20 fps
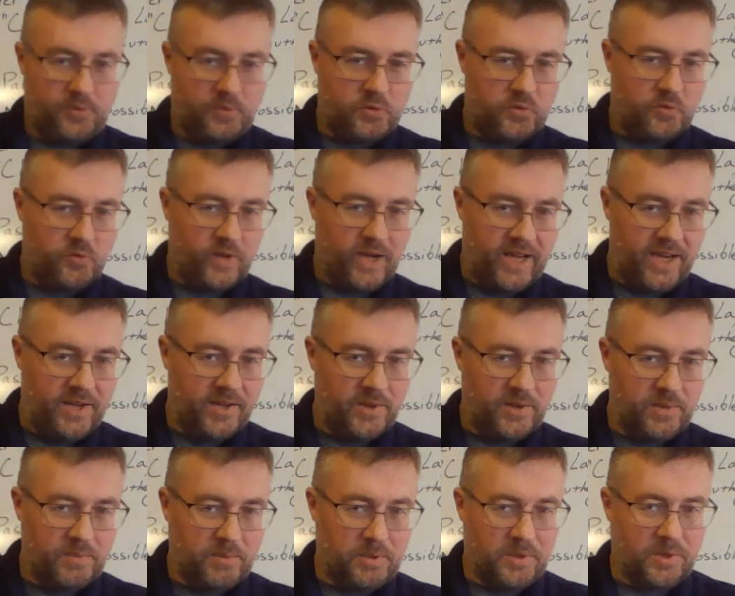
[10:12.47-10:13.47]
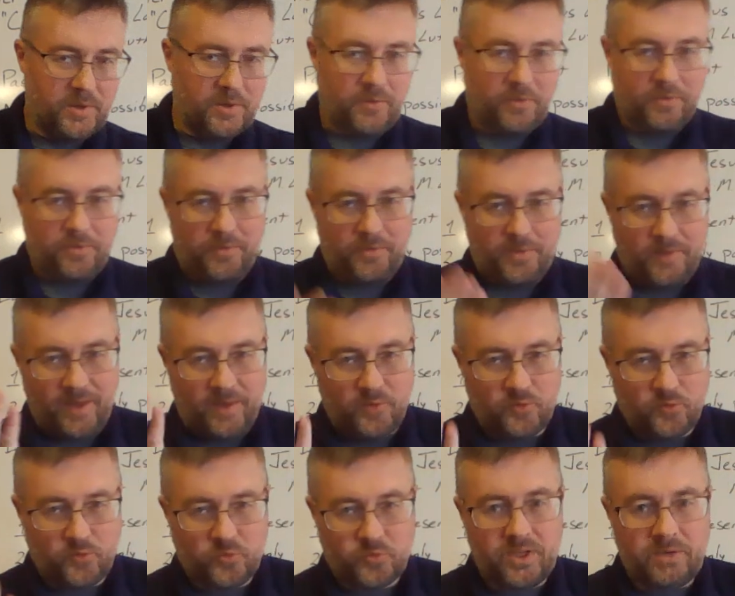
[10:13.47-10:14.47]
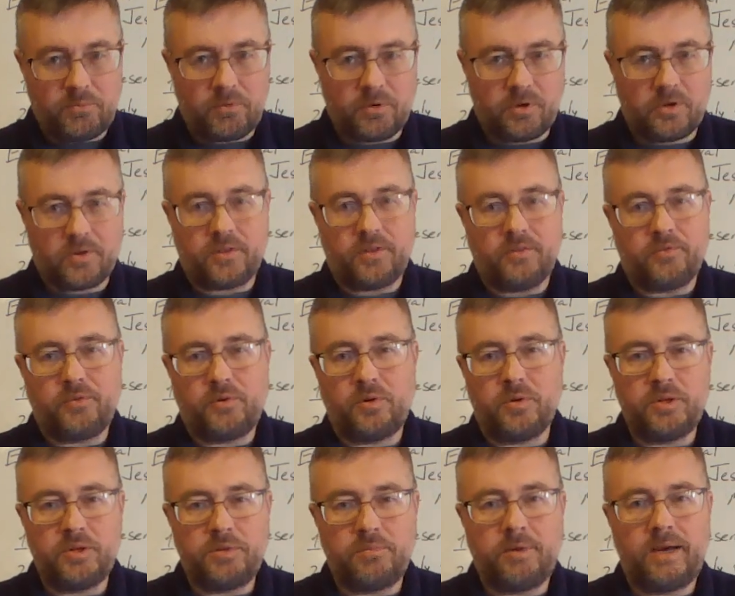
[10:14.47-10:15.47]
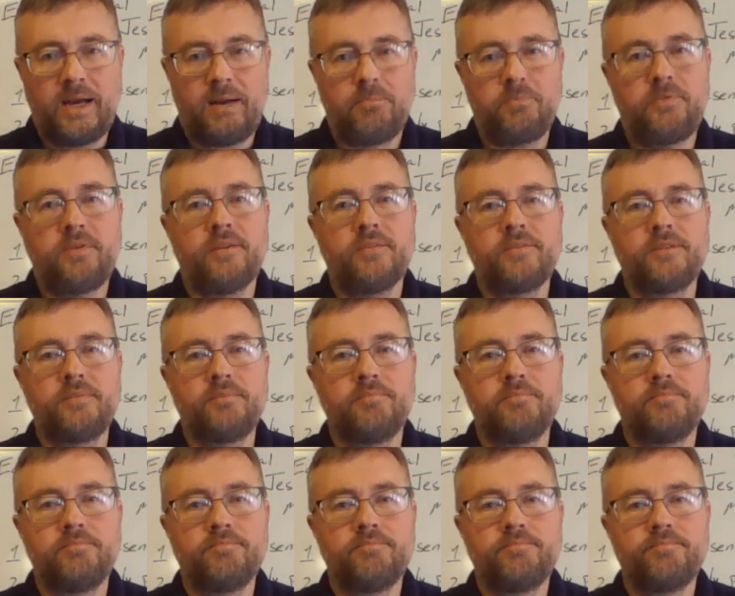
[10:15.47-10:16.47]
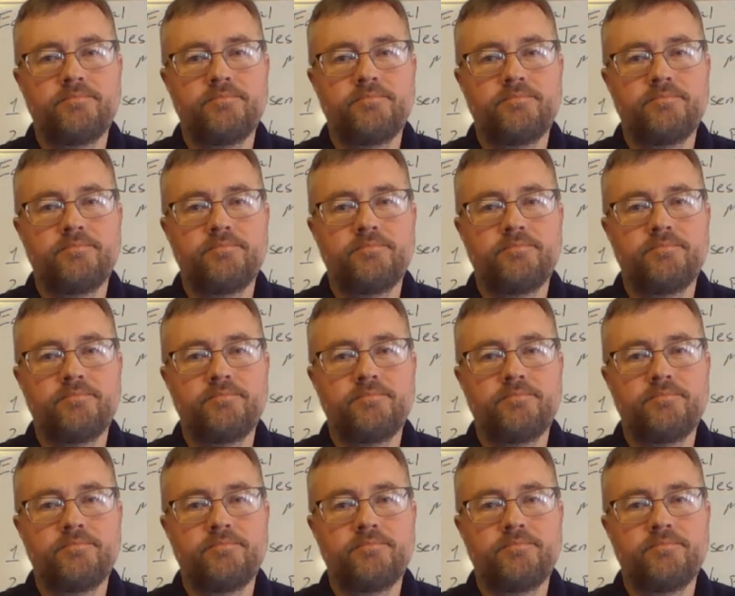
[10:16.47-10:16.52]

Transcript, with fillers: through regular birth and rebirth of holy baptism,